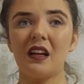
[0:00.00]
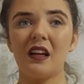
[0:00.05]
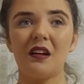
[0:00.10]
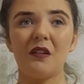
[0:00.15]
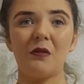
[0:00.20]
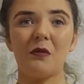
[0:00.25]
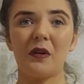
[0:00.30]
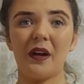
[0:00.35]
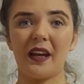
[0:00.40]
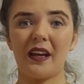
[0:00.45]

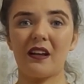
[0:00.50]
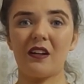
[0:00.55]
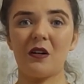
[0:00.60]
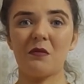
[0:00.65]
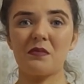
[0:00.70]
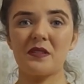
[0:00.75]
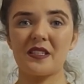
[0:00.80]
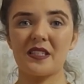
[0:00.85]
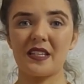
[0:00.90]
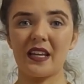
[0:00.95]
waking up
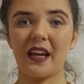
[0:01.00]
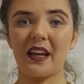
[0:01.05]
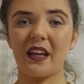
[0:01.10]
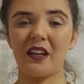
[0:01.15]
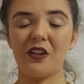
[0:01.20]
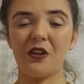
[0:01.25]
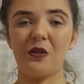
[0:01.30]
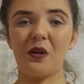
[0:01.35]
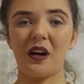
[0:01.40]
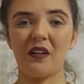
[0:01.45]
sick and
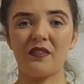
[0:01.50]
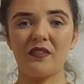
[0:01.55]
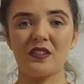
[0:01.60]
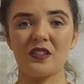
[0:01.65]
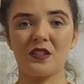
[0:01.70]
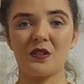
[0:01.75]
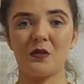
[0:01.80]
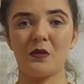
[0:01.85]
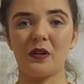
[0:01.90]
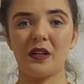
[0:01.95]
you having to
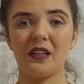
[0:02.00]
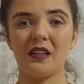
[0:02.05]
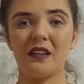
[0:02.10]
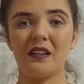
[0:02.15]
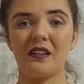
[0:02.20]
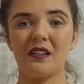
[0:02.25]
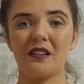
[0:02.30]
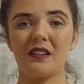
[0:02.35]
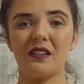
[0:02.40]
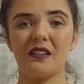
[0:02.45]
go in
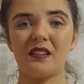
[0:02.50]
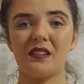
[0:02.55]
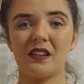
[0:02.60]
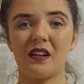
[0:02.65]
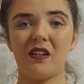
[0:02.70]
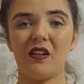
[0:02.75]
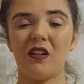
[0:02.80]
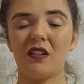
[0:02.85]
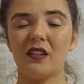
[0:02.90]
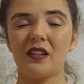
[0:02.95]
to
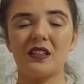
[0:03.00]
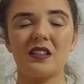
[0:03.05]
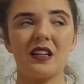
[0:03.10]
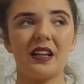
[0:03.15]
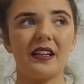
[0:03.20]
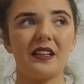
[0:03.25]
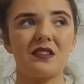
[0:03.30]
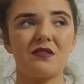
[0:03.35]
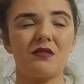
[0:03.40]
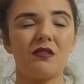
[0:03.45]
college like
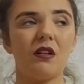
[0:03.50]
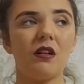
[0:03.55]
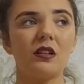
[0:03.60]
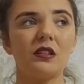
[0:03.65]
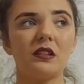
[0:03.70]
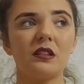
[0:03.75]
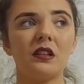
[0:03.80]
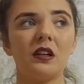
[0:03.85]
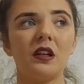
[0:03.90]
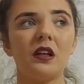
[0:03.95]
it's rotten.
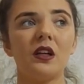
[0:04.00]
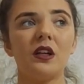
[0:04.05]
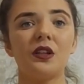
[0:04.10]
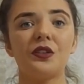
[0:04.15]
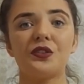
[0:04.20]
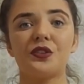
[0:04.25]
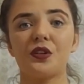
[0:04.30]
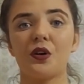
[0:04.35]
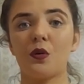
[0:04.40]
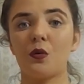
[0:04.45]

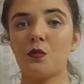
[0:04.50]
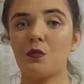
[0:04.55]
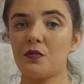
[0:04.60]
So